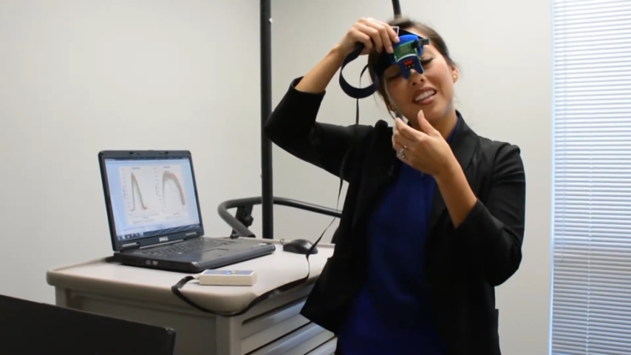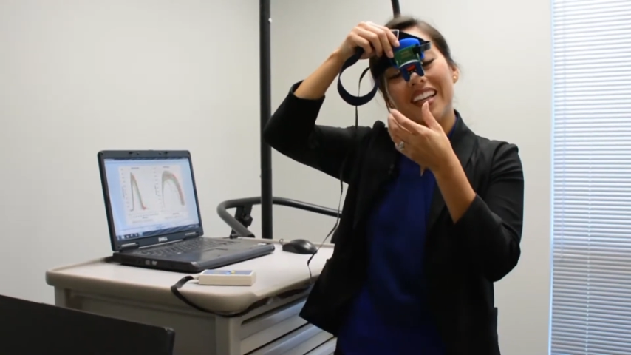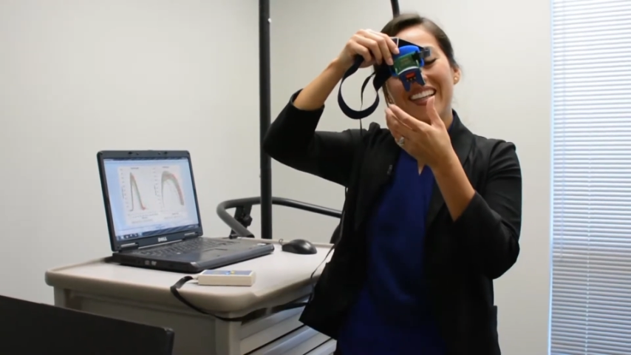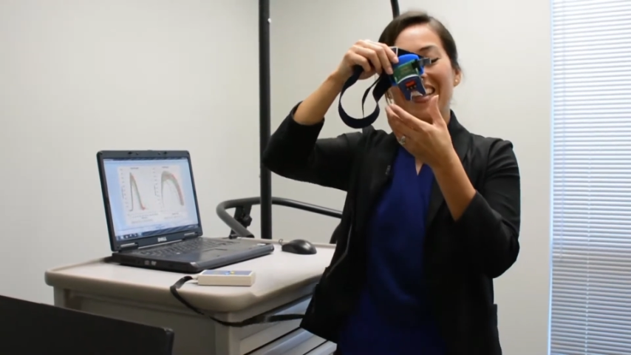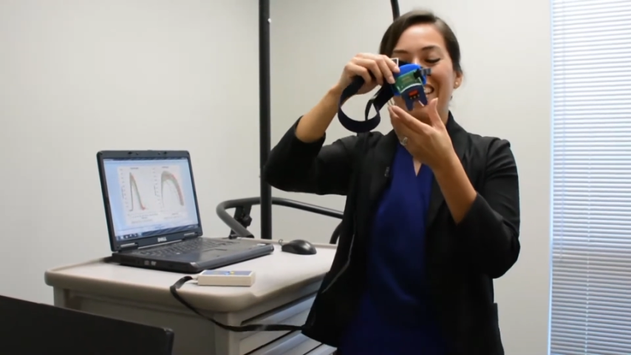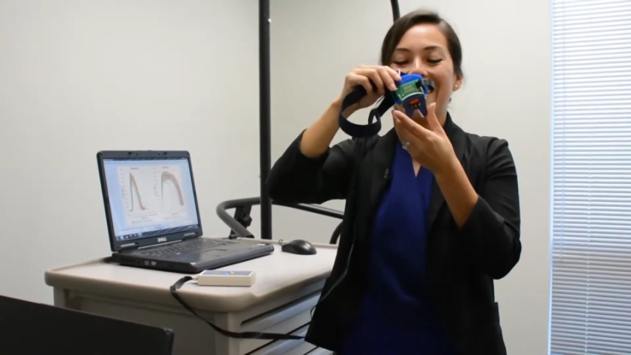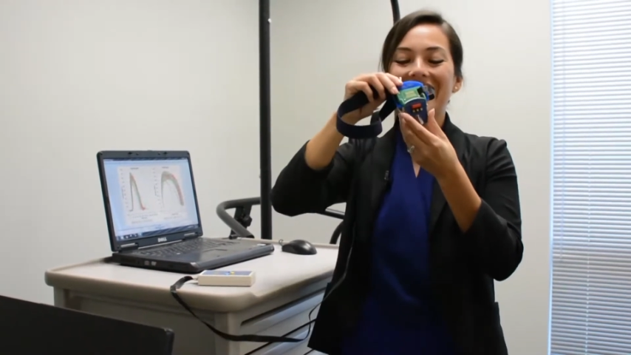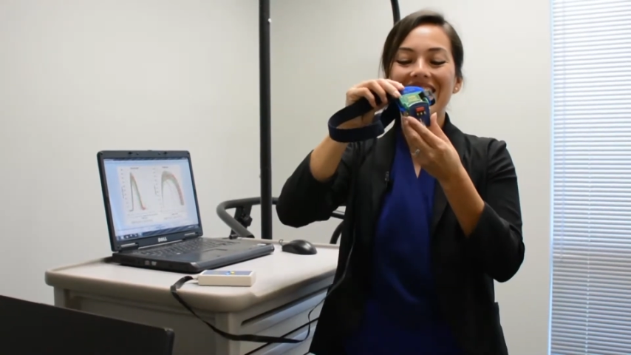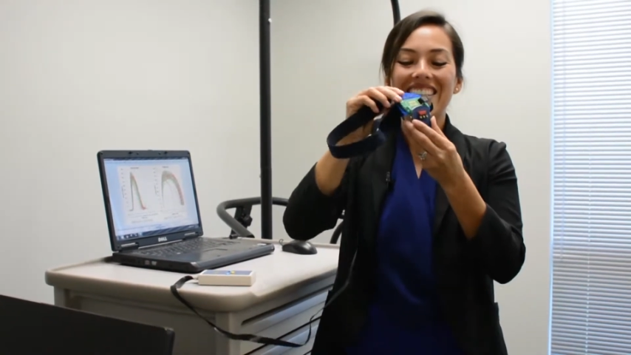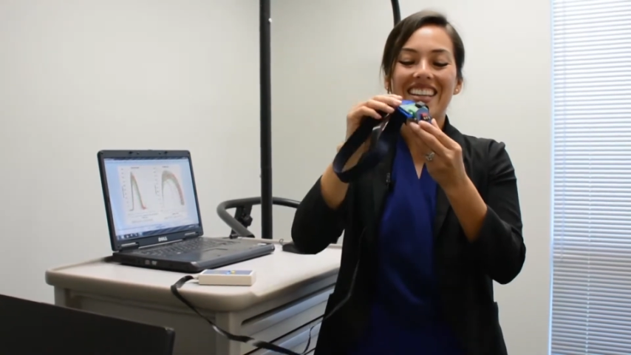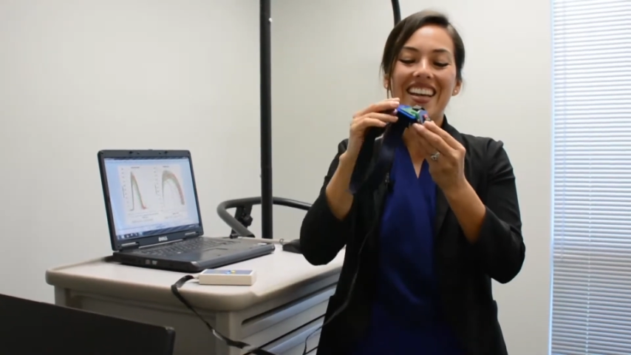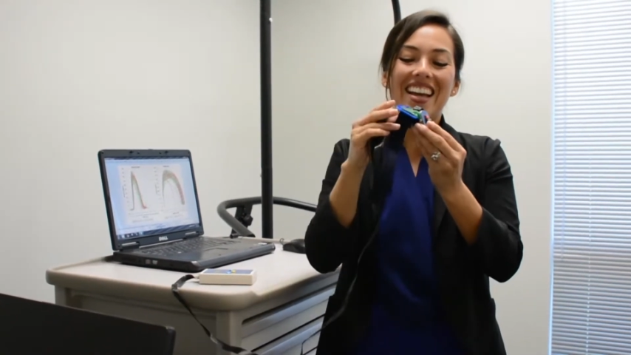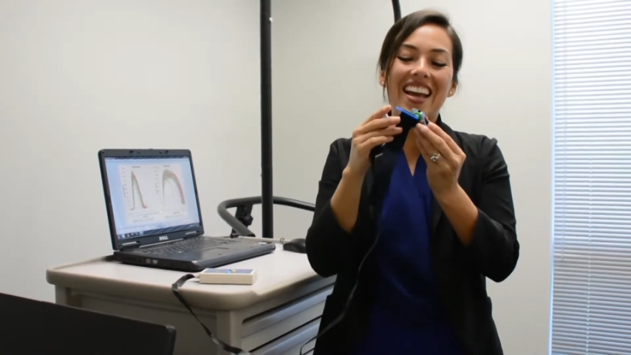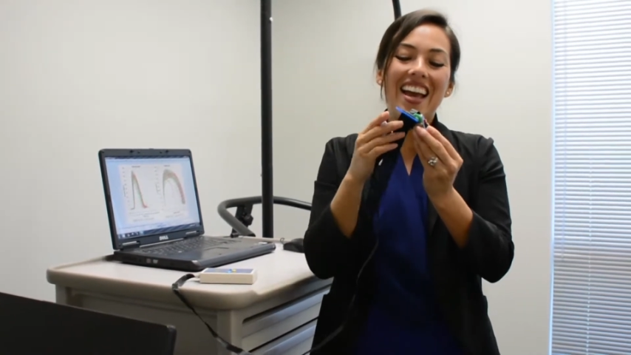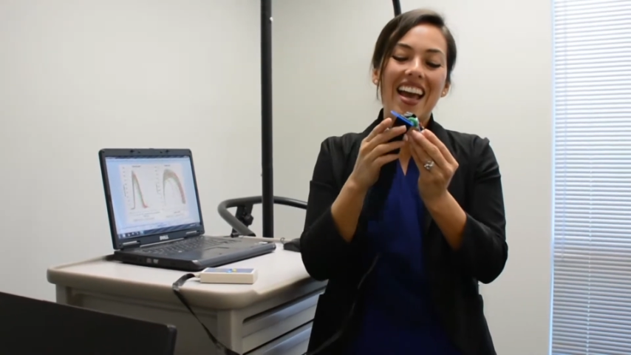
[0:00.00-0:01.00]
like this,
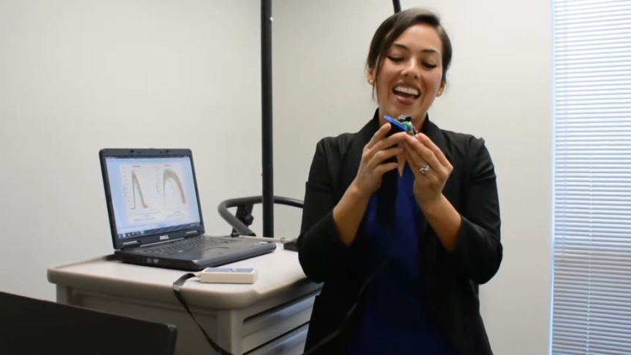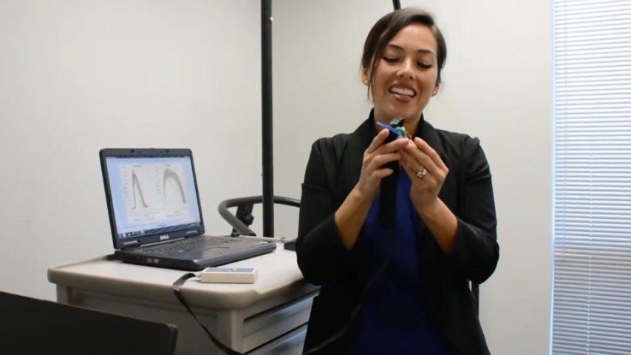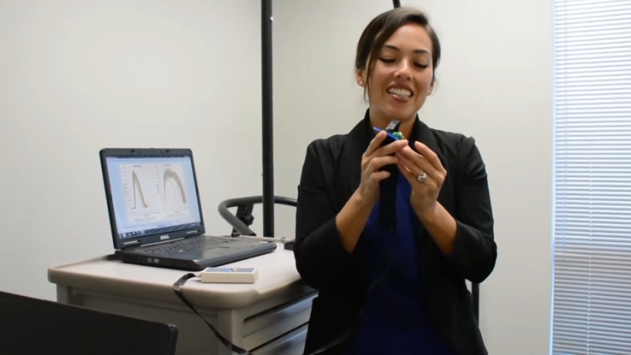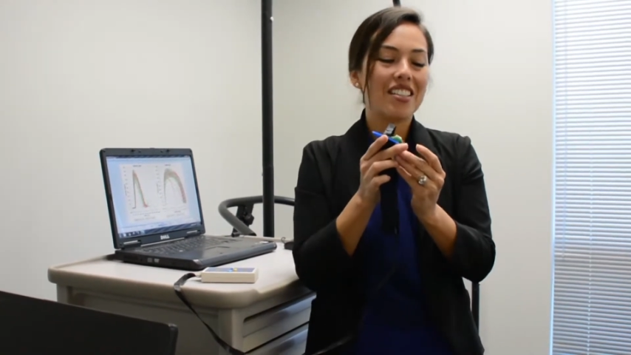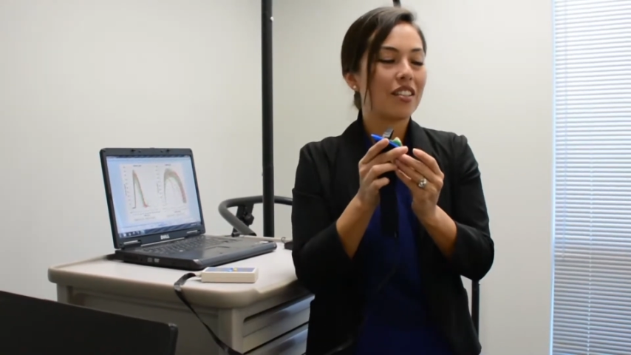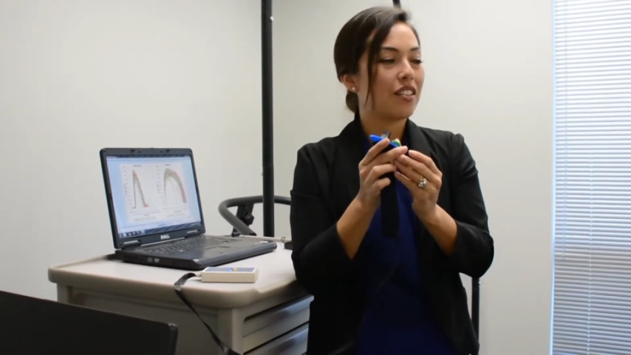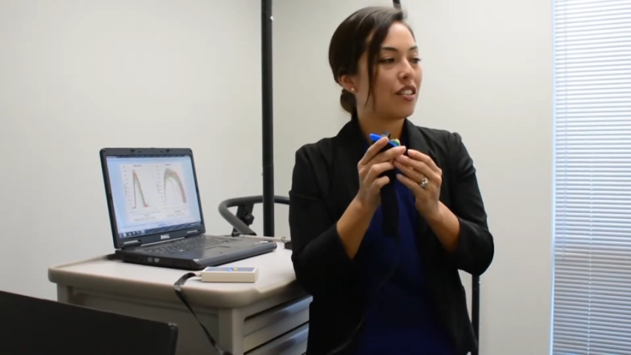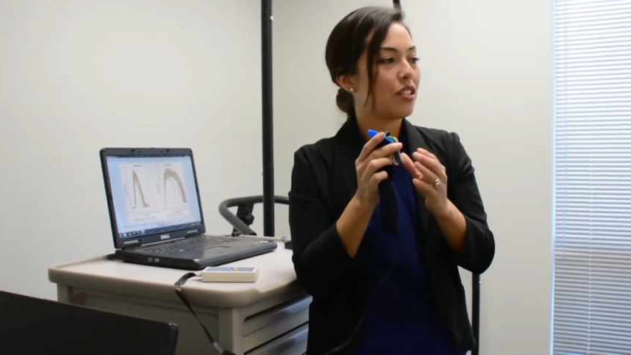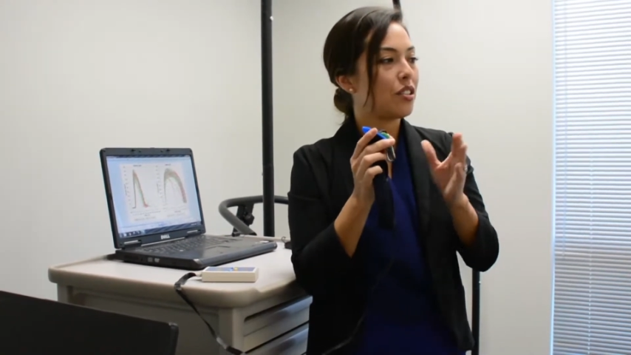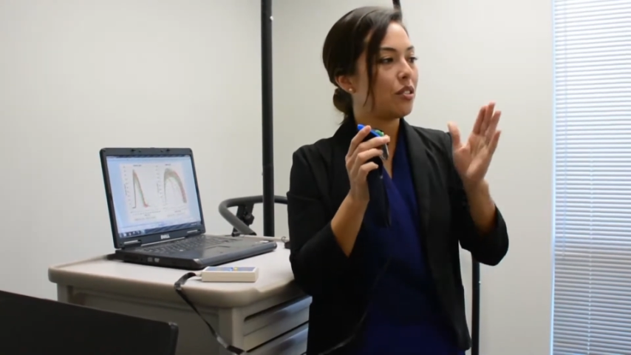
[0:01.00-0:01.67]
and it's going to